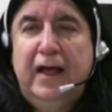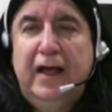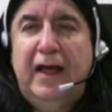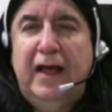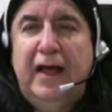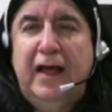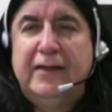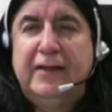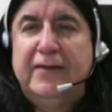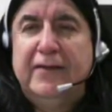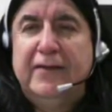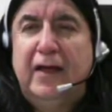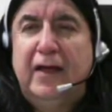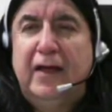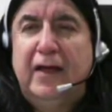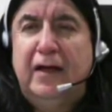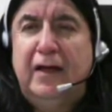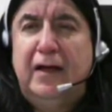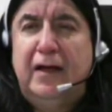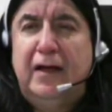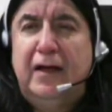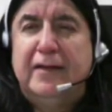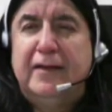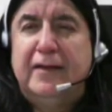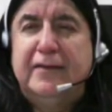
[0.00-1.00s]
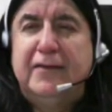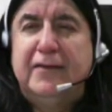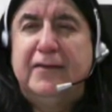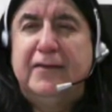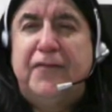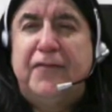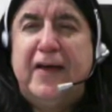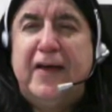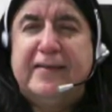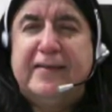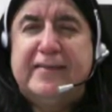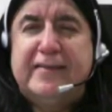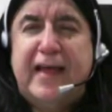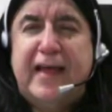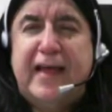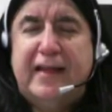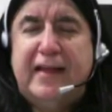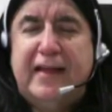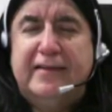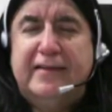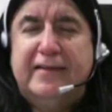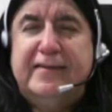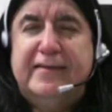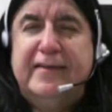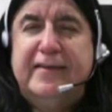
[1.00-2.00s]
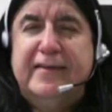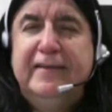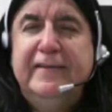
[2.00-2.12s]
And the first sense